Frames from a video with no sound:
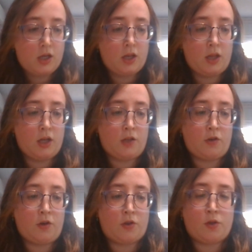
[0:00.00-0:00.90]
and then you
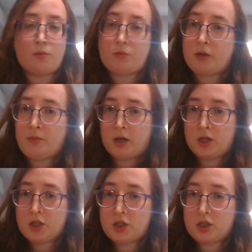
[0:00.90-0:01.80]
can also
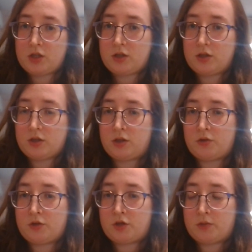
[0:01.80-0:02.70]
rematch
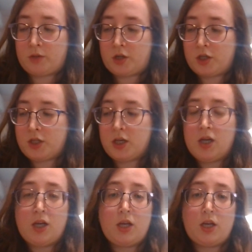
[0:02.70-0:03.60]
those gym leaders
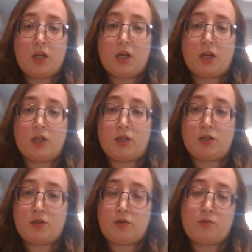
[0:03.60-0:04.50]

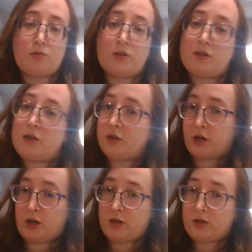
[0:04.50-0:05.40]
and choose another
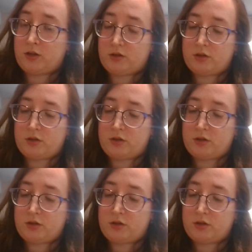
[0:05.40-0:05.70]
egg.